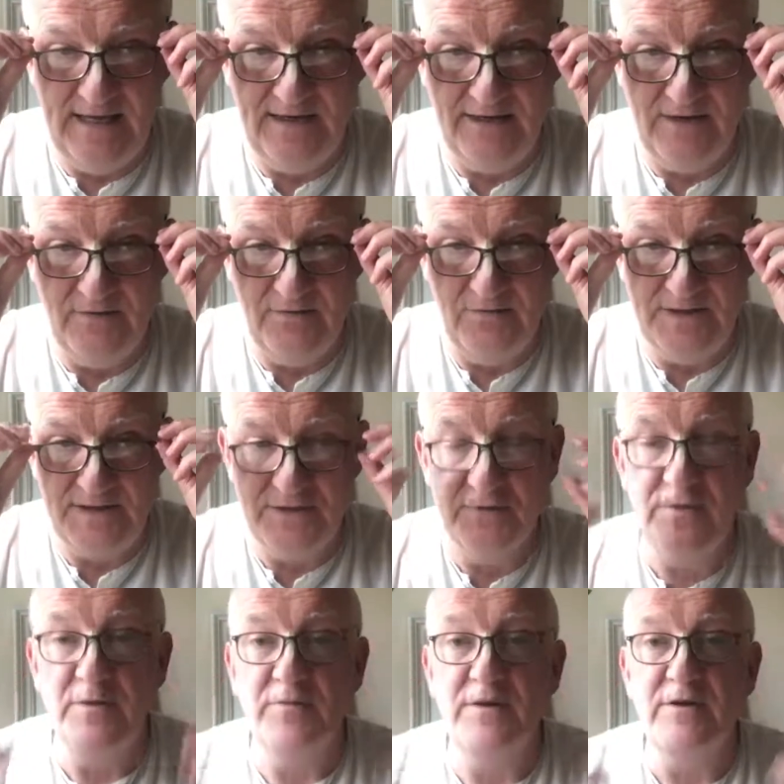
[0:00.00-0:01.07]
that we do
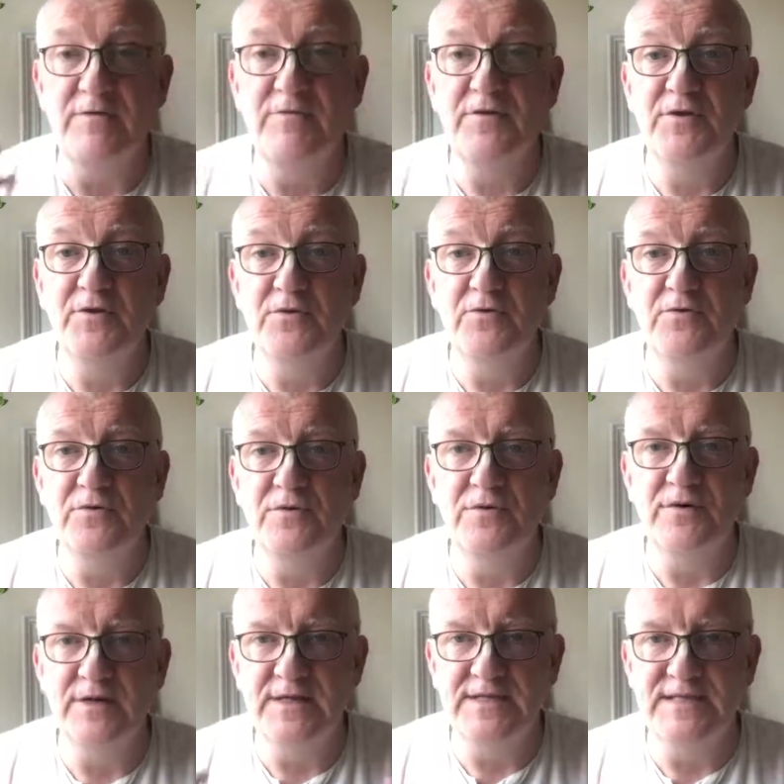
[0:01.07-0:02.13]
it with a view
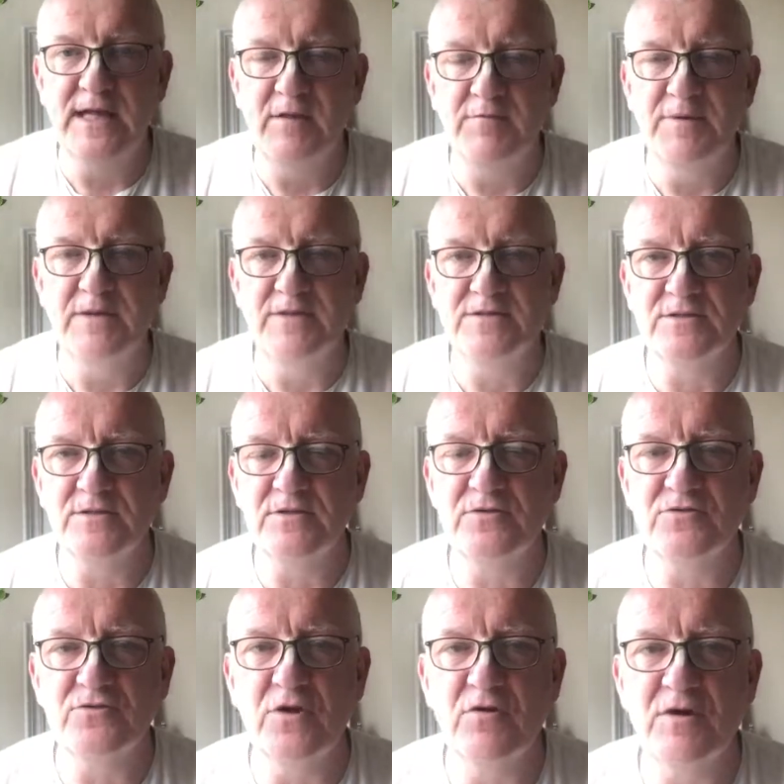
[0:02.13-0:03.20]
that it's helping us to
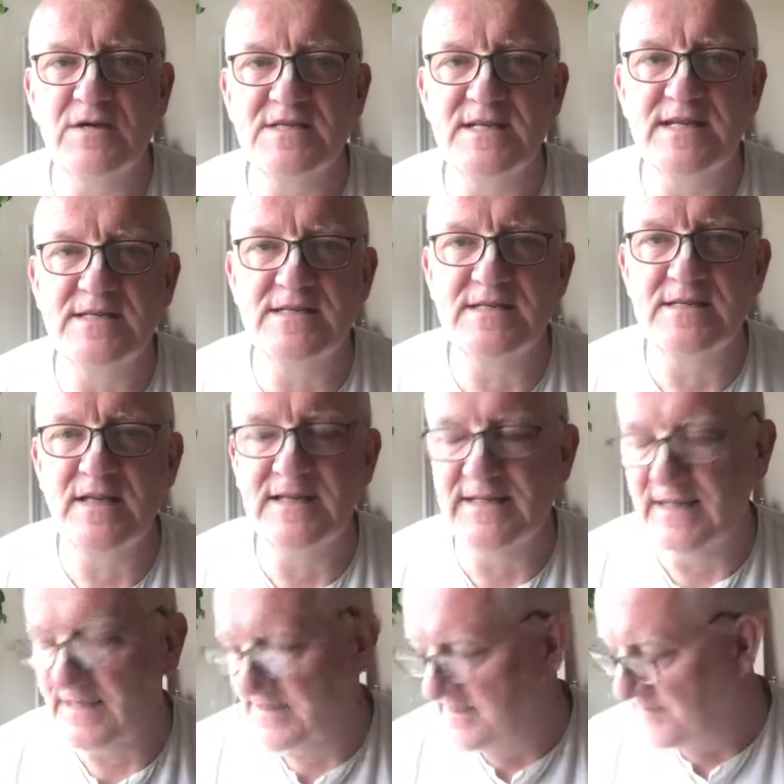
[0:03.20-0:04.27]
control our senses like
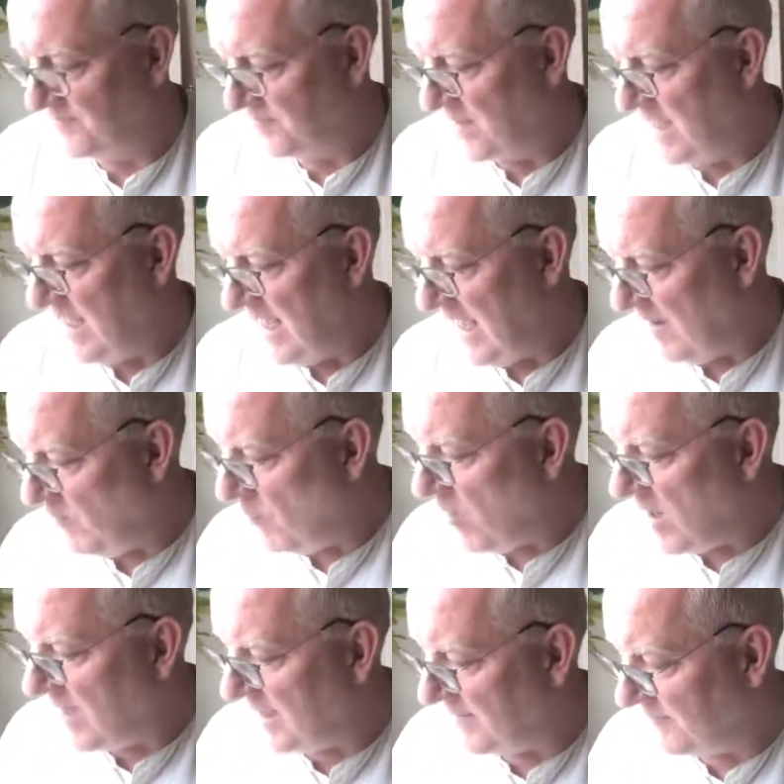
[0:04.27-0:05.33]
that. And
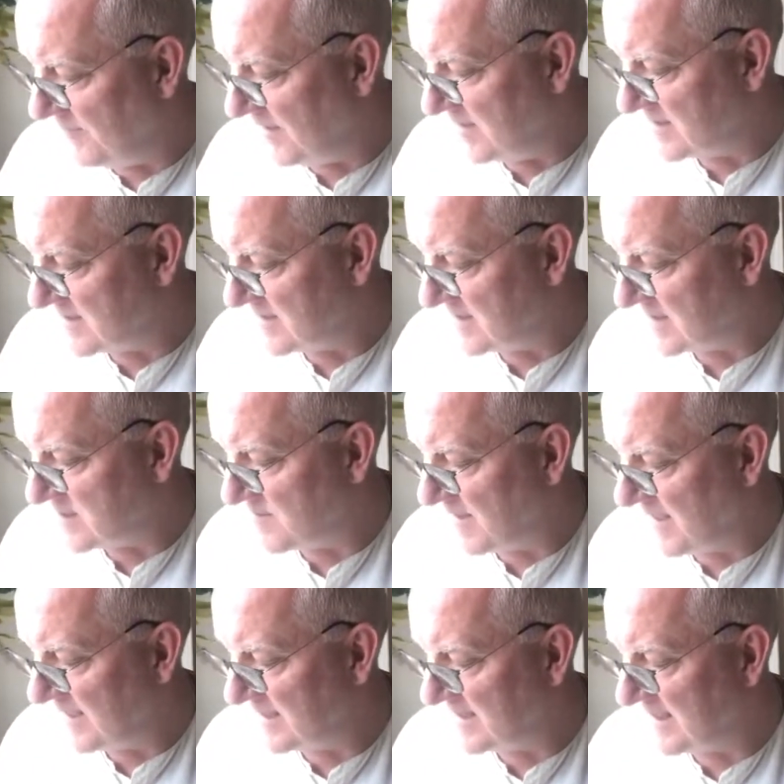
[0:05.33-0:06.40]
why? Because it's explained